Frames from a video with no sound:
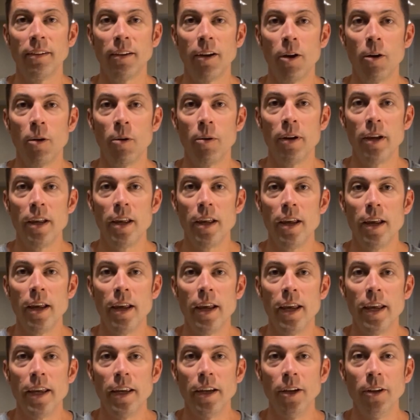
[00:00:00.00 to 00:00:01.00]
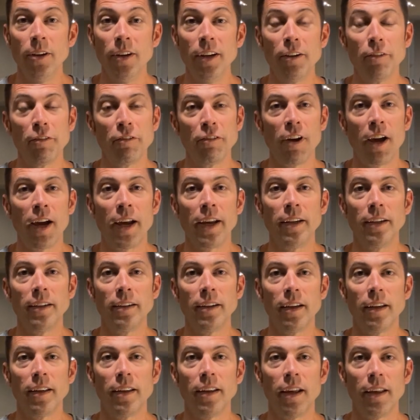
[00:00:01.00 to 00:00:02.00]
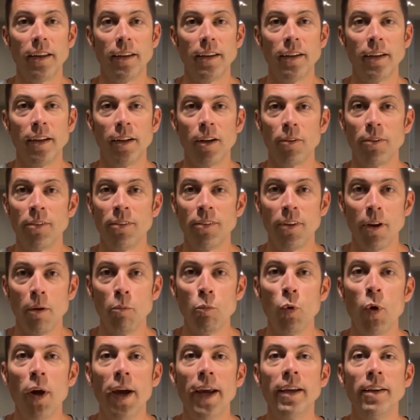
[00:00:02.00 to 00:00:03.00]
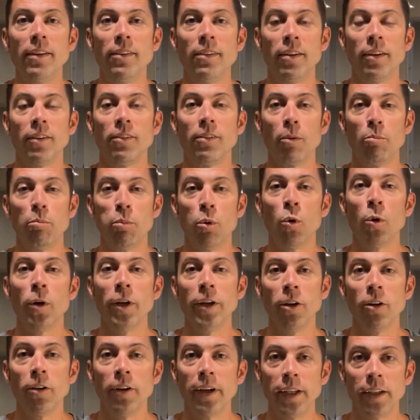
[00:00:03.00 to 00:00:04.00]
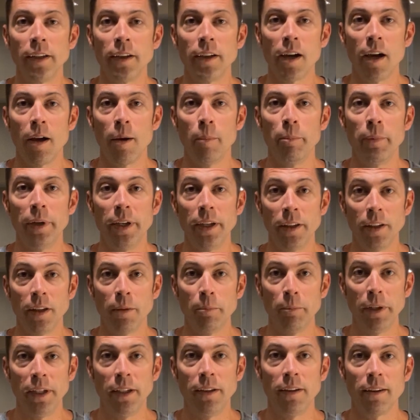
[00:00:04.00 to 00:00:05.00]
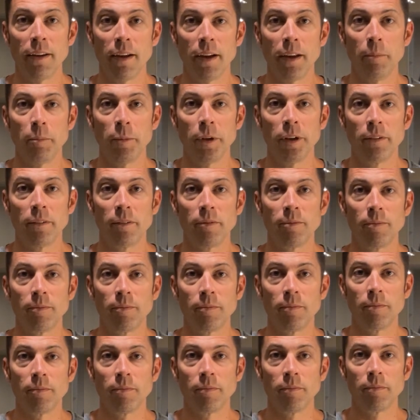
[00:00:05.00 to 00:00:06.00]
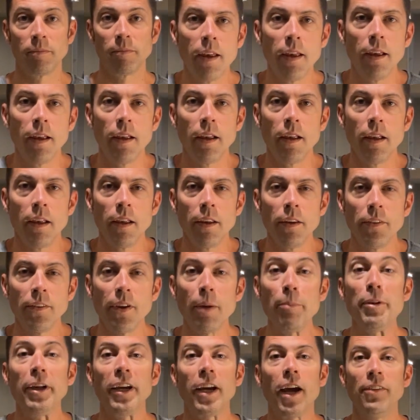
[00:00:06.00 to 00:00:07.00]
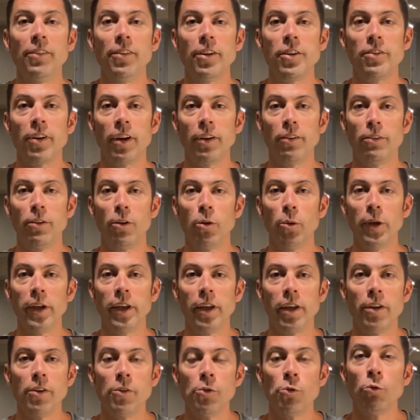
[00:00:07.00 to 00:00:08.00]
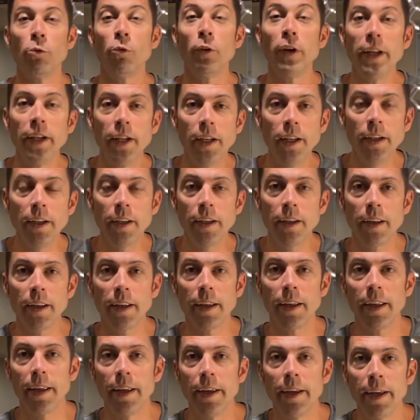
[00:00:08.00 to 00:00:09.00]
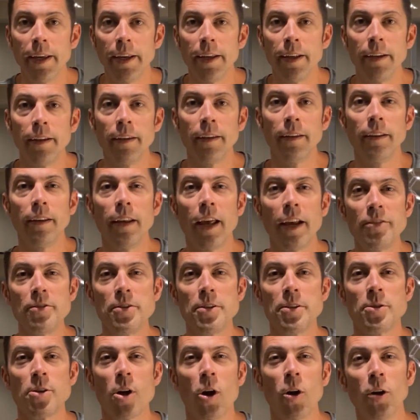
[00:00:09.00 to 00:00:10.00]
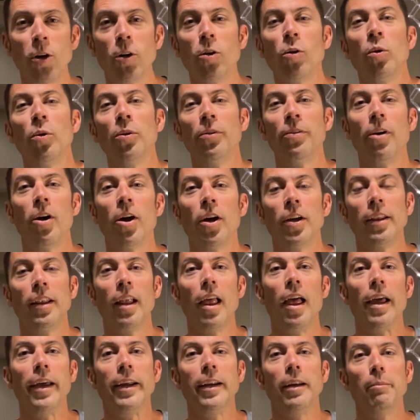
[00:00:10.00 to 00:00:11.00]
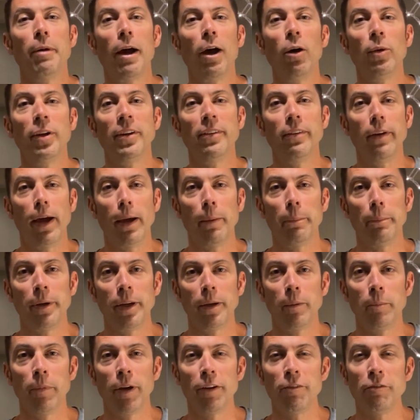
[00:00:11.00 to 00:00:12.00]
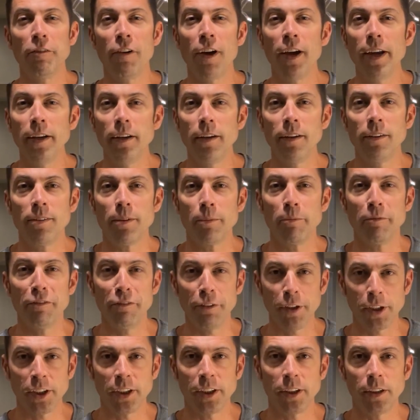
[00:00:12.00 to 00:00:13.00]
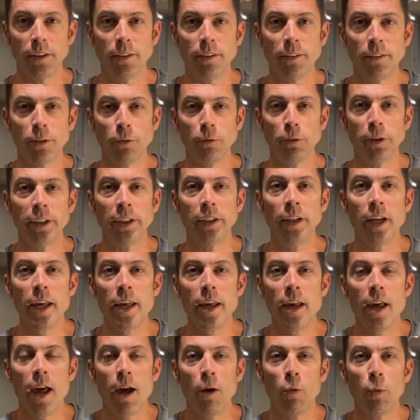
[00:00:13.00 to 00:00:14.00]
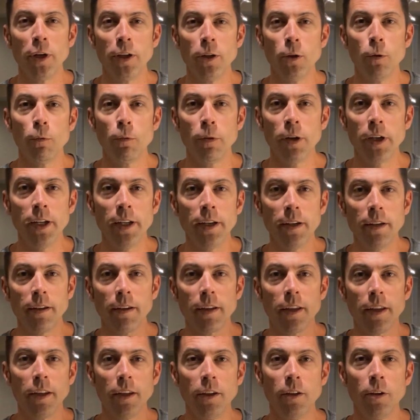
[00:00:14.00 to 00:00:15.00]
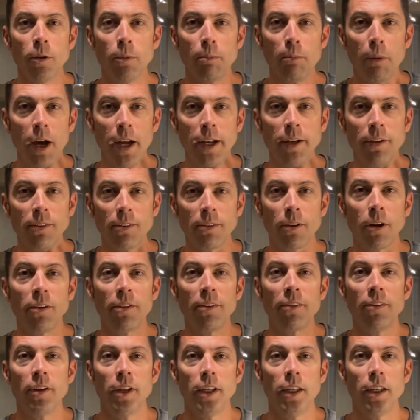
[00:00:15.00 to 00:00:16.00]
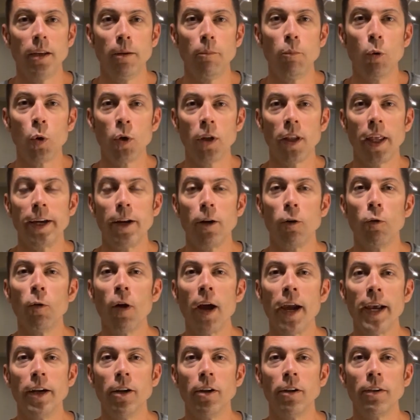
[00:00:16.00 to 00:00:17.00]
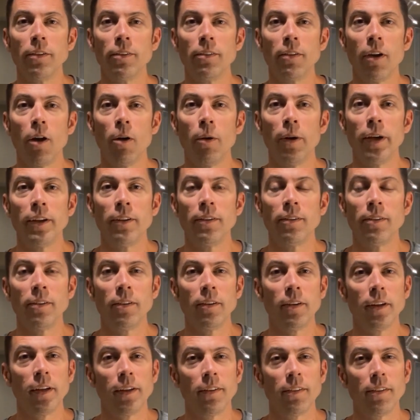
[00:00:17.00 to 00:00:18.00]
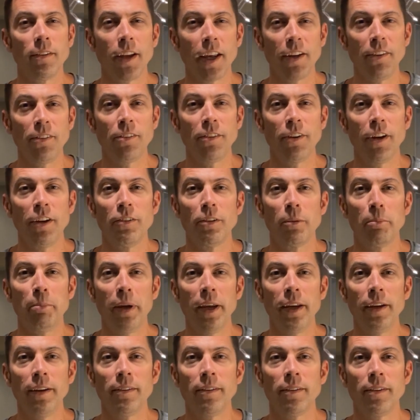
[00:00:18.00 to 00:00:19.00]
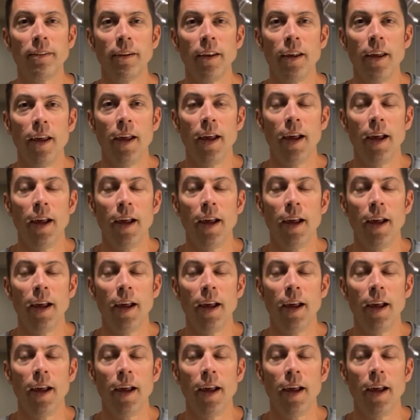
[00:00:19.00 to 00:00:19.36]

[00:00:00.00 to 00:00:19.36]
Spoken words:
So you need to find, some way to support your income in the meantime. Something I suggest doing is reading, and not just articles online about what's happening, but find some fiction to read. When you read, your mind starts thinking more like a writer. So it's a nice change of pace.